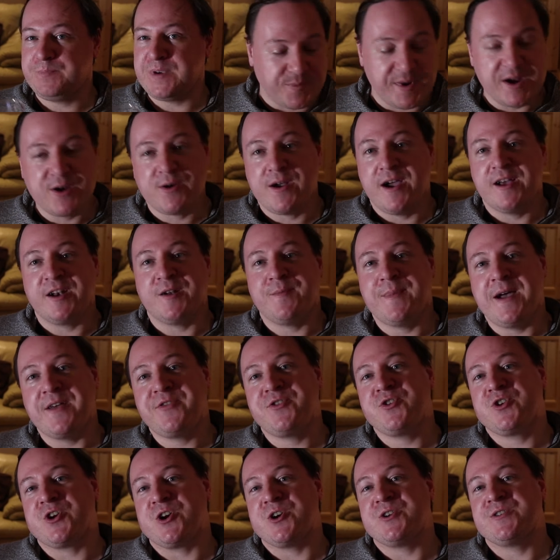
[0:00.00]
so beer writer
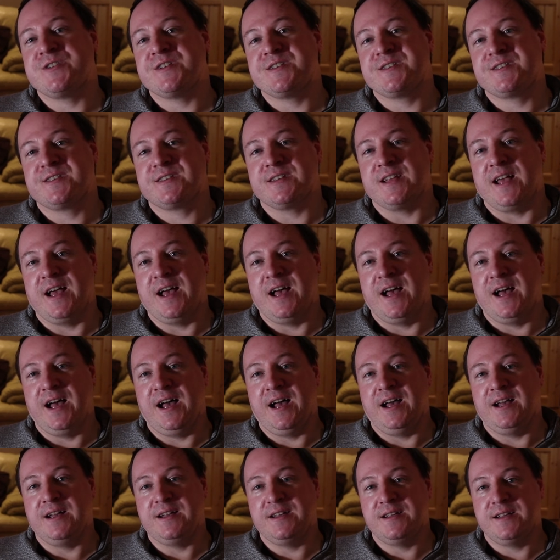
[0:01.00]
Matthew Curtis
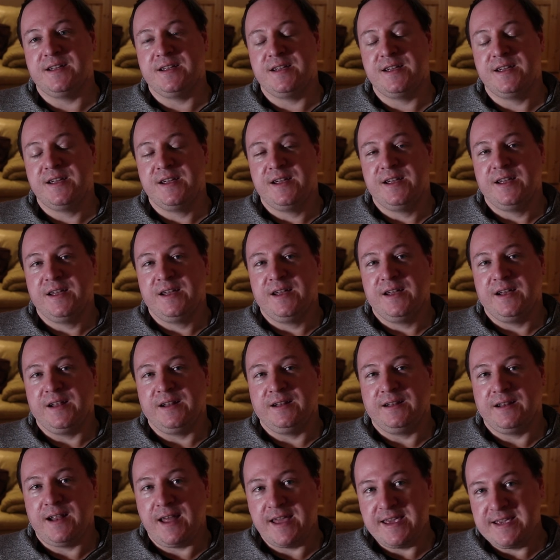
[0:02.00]

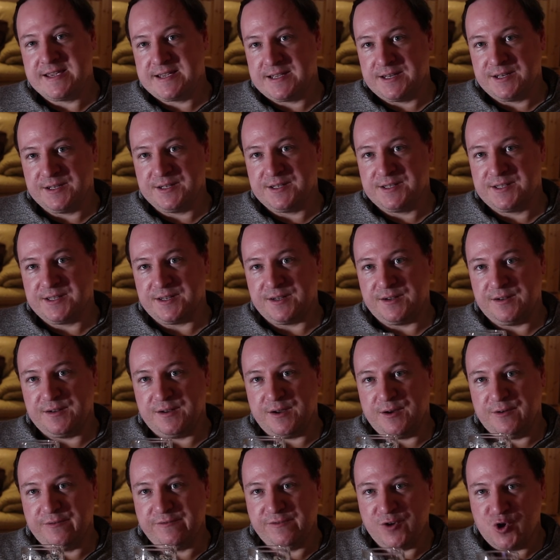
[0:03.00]
likened
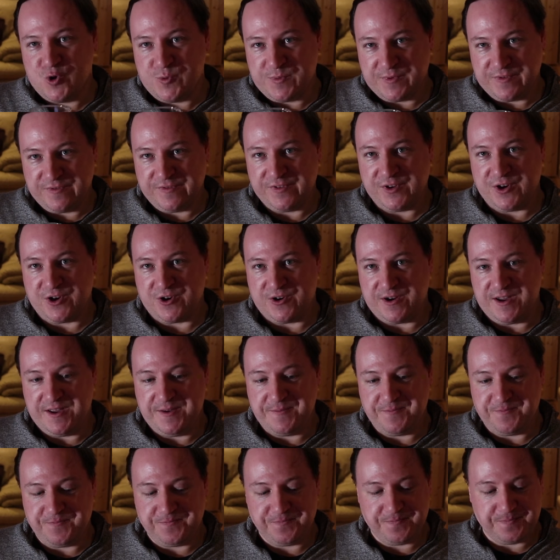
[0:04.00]
a Foam and
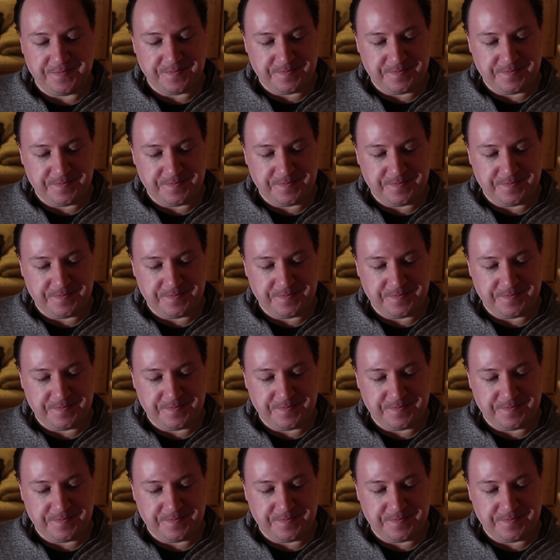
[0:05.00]
Fury,